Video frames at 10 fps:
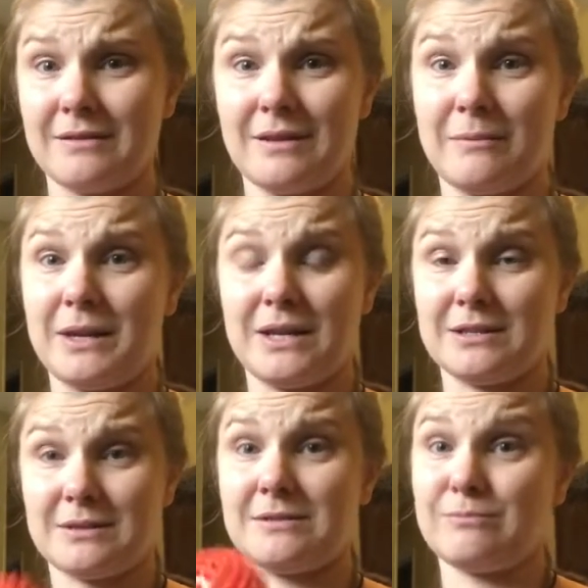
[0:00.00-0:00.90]
I mean,
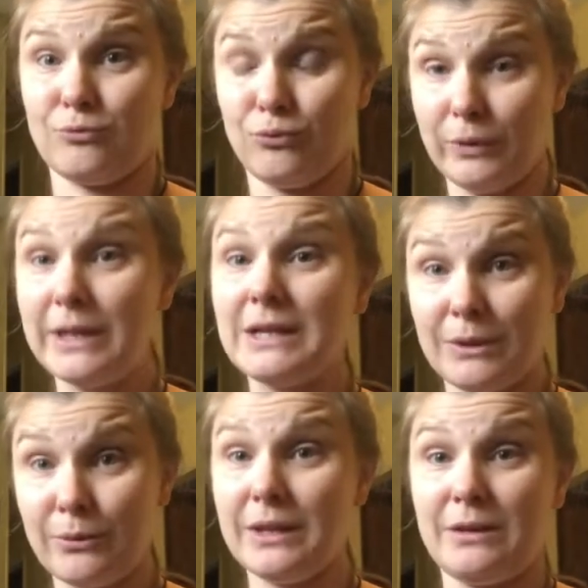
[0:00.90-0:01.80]
it's really,
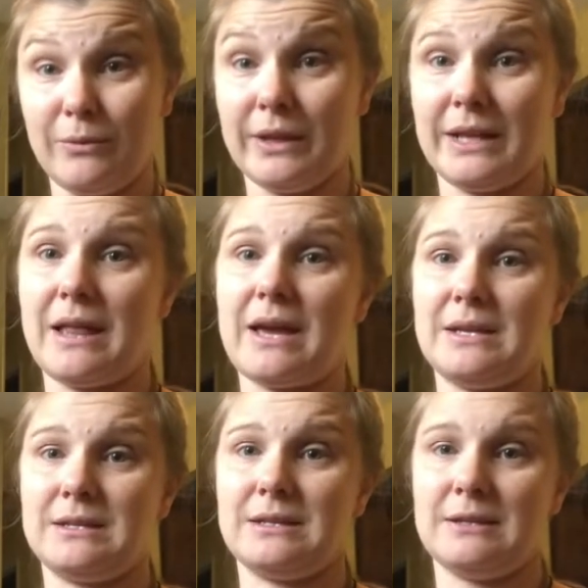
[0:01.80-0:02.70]
really, really
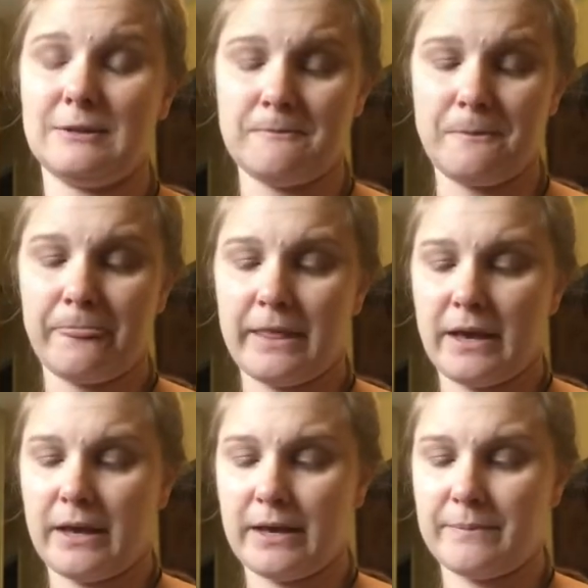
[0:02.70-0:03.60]
light.
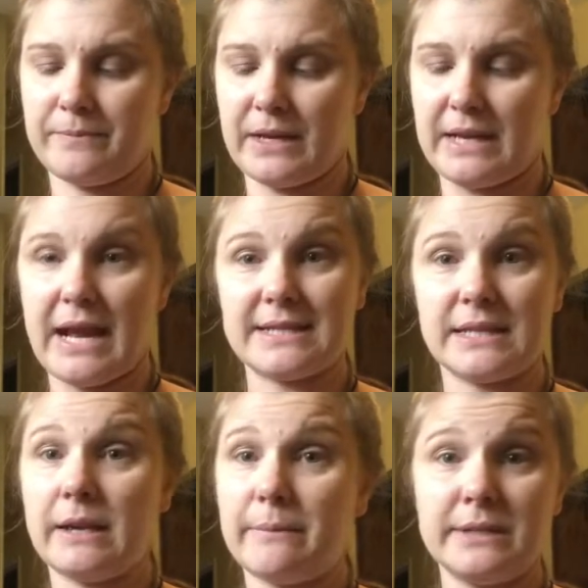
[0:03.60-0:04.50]
And it has the
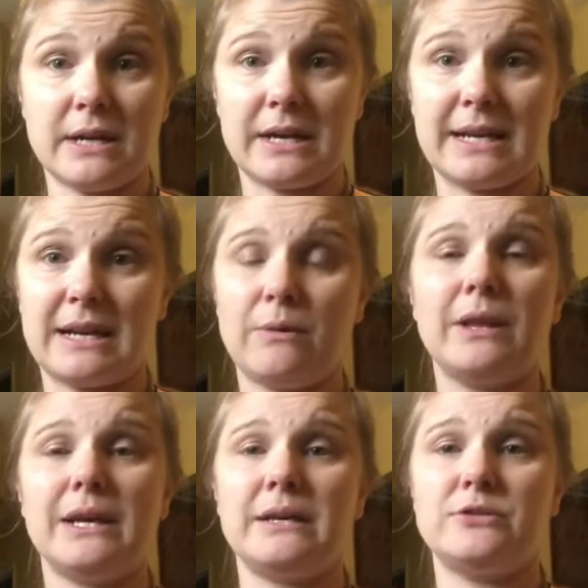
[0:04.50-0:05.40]
nubbies on it, and I
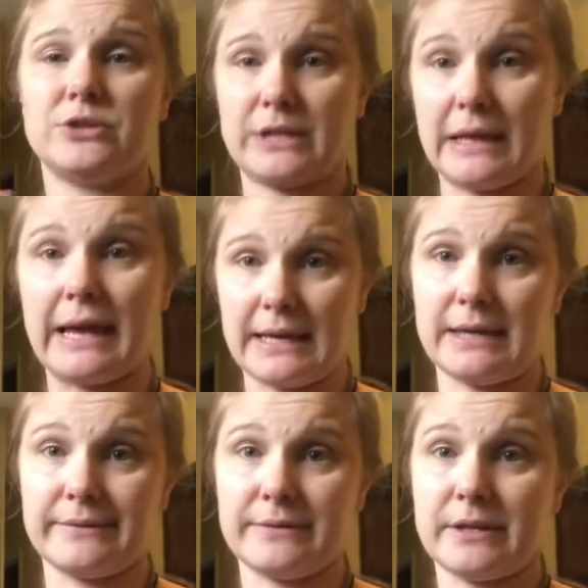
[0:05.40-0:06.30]
really just like it.
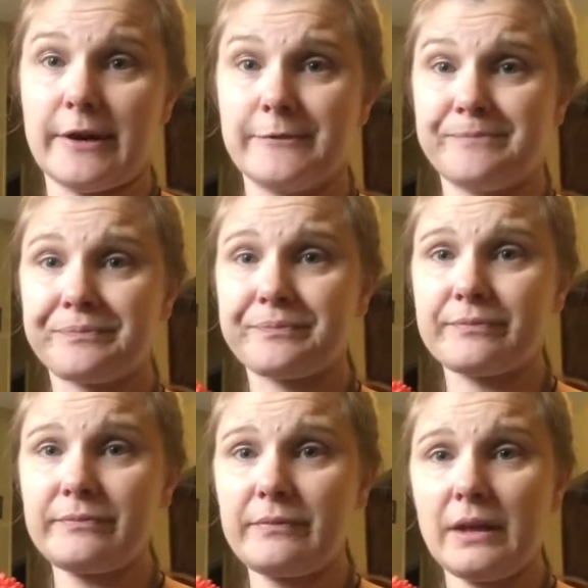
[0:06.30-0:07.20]
So
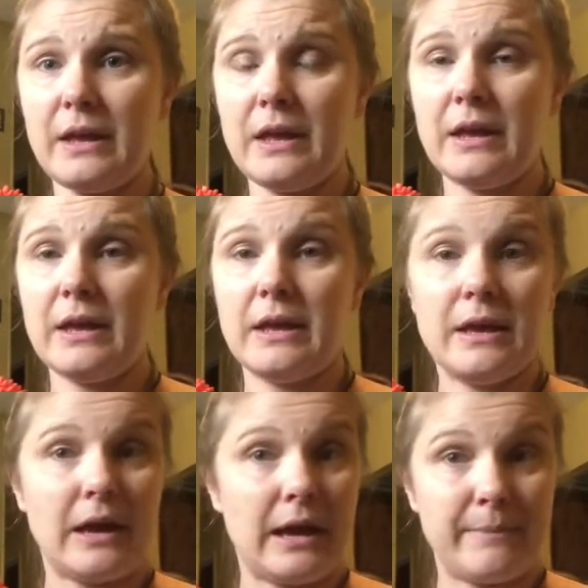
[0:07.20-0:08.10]

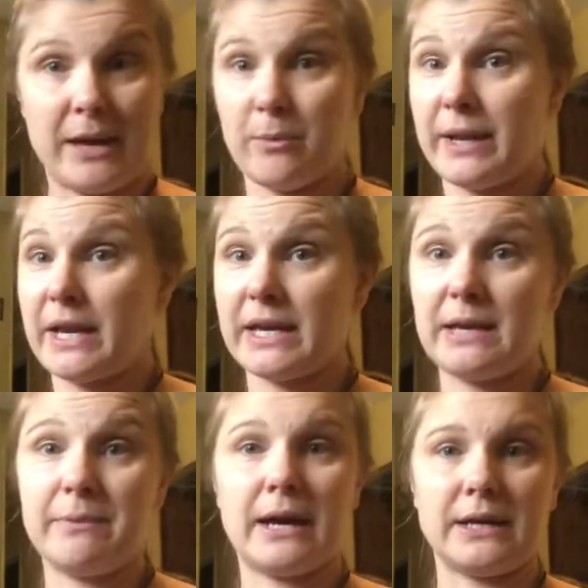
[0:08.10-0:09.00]
I may or may not
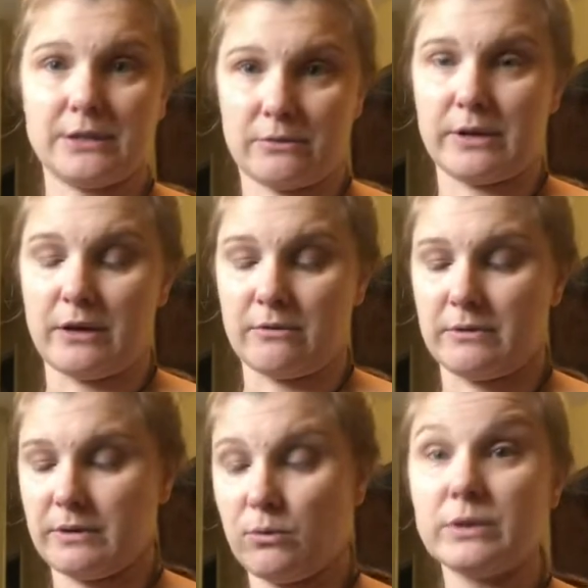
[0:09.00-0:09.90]
keep it. I don't know.
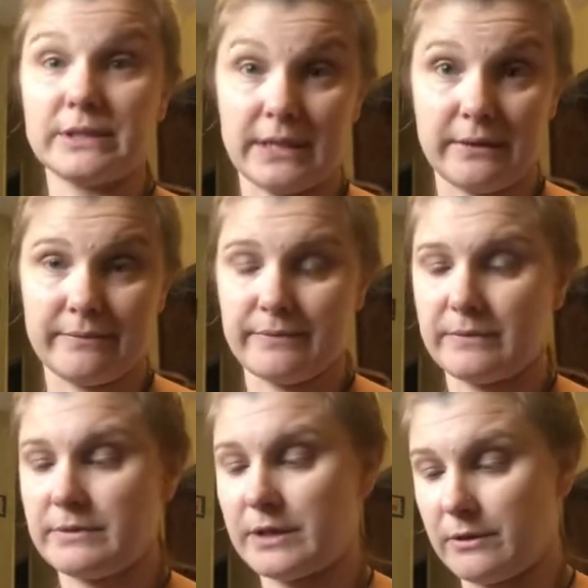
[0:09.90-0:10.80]
We'll see.
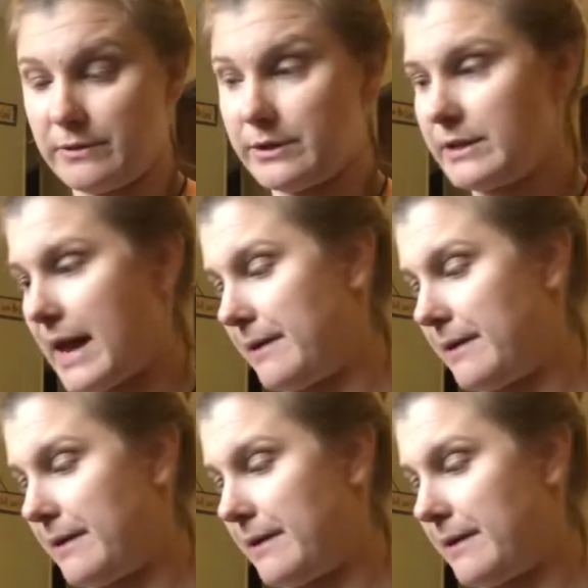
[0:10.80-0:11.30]
So there's that.